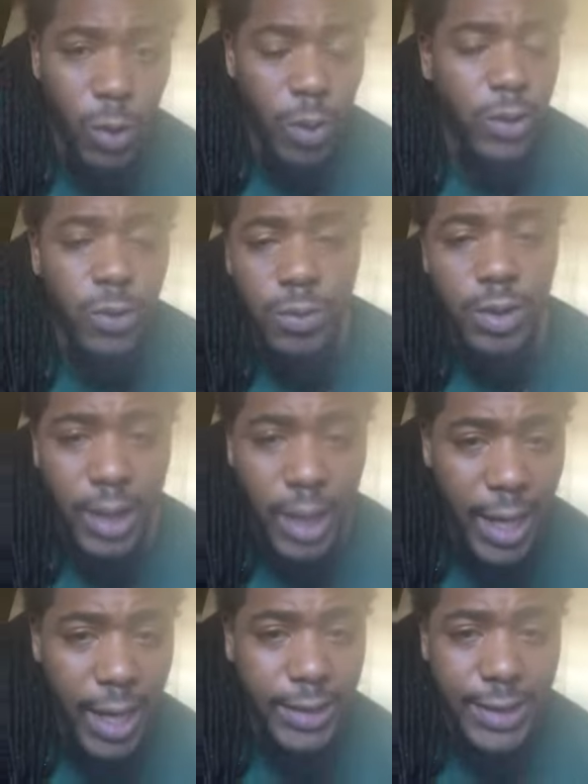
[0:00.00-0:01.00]
going through the
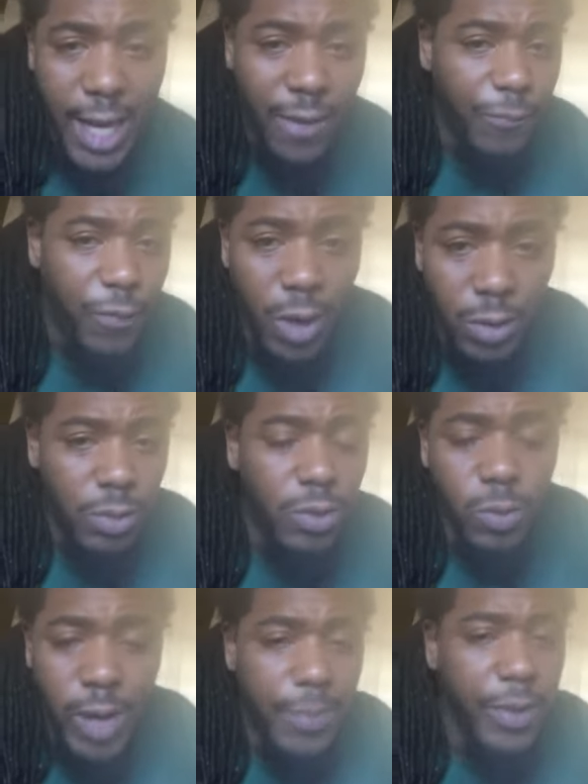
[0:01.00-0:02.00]
lies. How far do the
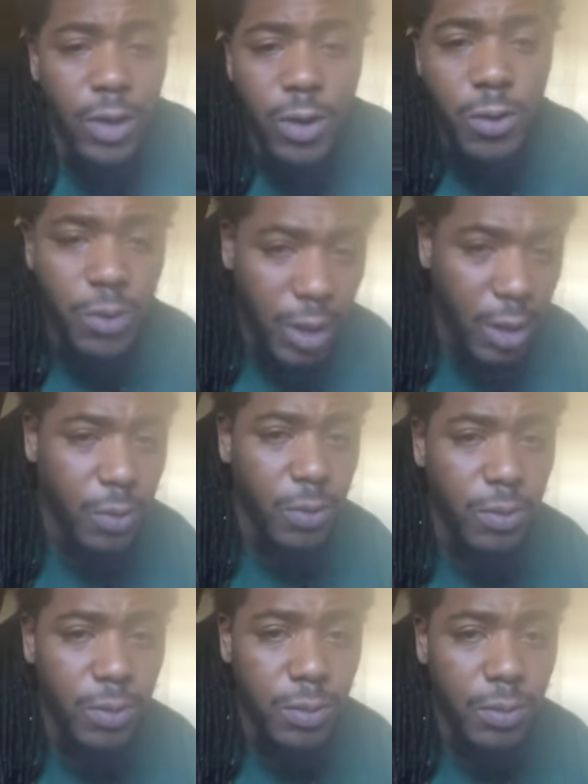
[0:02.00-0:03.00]
rabbit hole go?
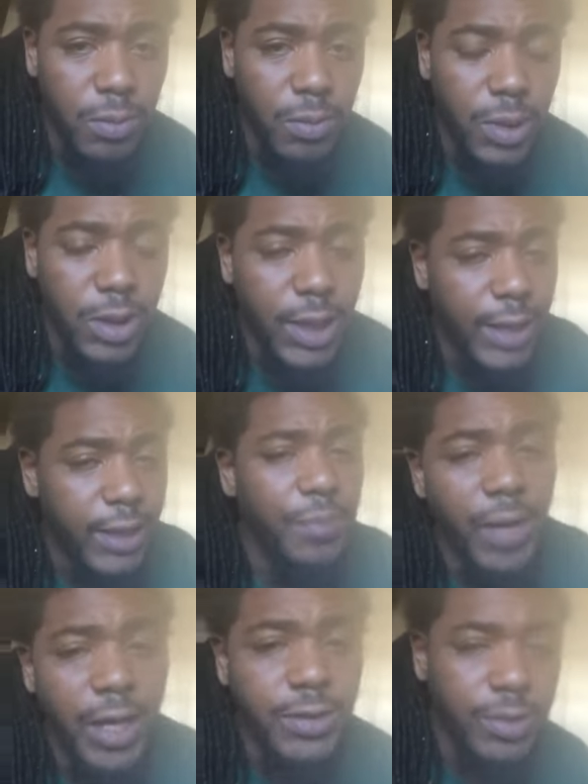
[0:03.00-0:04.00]
This is like the
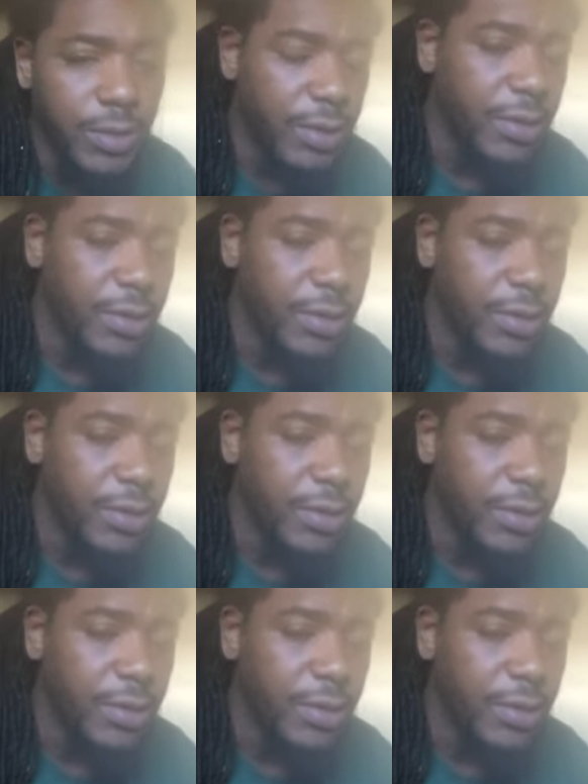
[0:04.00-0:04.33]
Matrix.